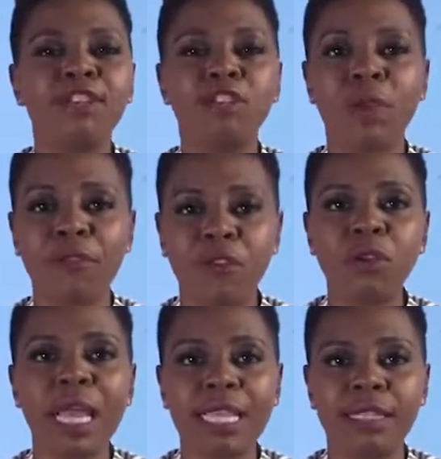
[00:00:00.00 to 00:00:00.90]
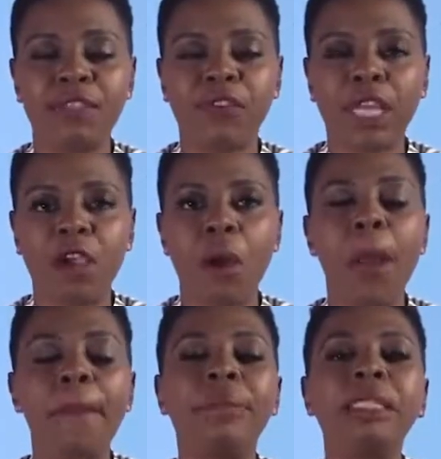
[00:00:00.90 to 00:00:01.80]
So if you like this video,
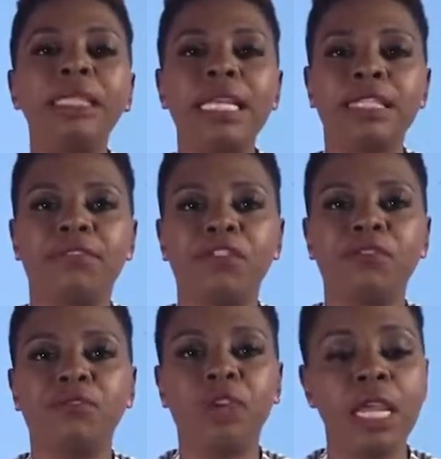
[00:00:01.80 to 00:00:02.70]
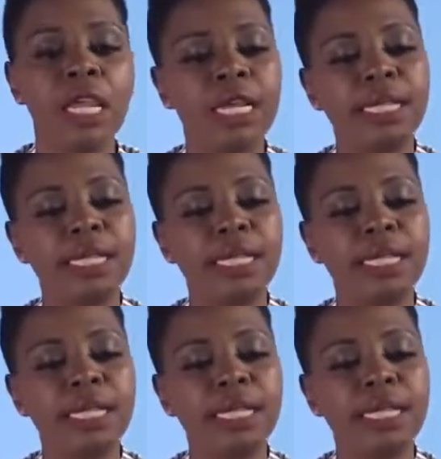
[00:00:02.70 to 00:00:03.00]
please feel free